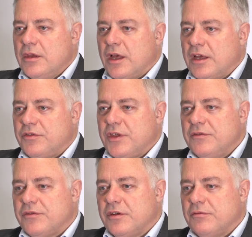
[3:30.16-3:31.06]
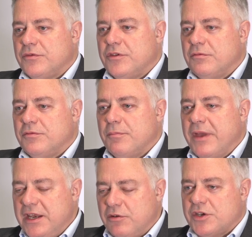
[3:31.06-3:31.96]
I think the
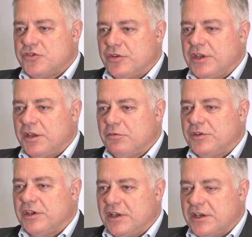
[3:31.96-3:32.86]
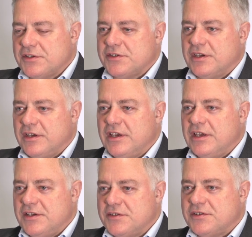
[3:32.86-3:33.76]
main question I would ask
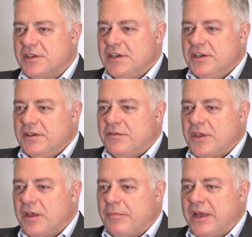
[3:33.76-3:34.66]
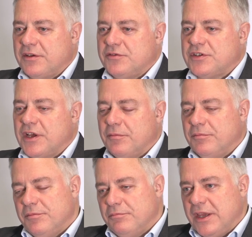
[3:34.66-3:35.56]
is about
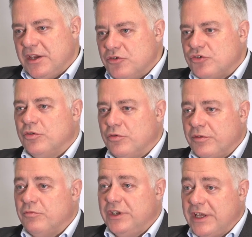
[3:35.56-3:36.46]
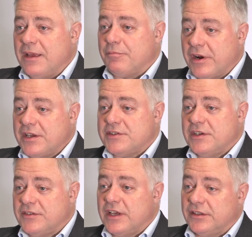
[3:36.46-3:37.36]
making sure that we get
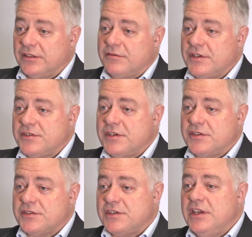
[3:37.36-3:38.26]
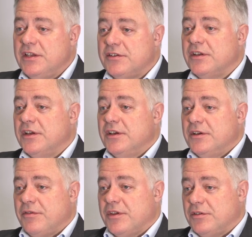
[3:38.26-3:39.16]
Brexit done. This is a seat
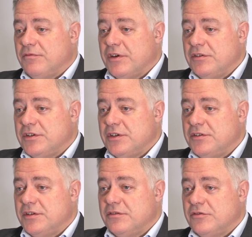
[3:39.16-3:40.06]
that voted